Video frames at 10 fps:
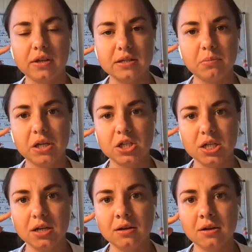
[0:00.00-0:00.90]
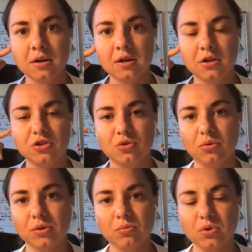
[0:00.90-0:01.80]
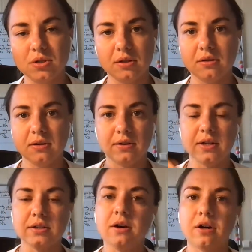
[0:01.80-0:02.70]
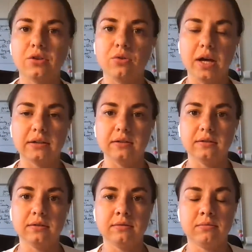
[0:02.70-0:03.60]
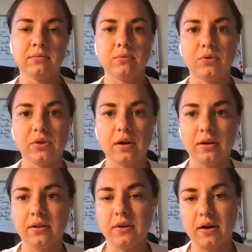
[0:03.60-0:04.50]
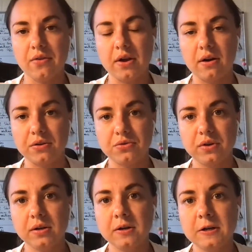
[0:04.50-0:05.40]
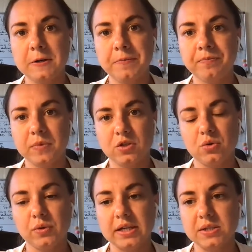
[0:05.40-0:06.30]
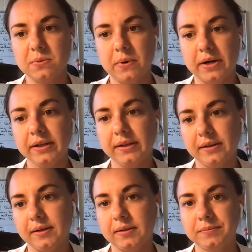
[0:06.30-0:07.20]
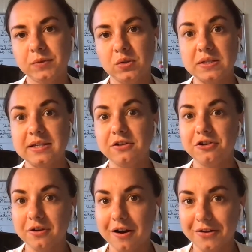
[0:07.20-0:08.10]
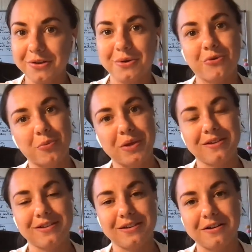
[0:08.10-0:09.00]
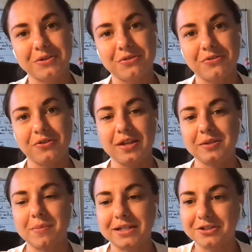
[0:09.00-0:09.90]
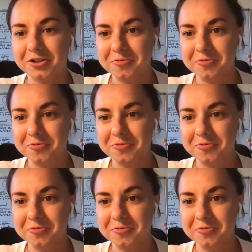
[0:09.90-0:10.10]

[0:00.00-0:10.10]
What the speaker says: his PhD. So it wasn't that hard to get it on the in the other country. So that's why consider other European countries for that matter.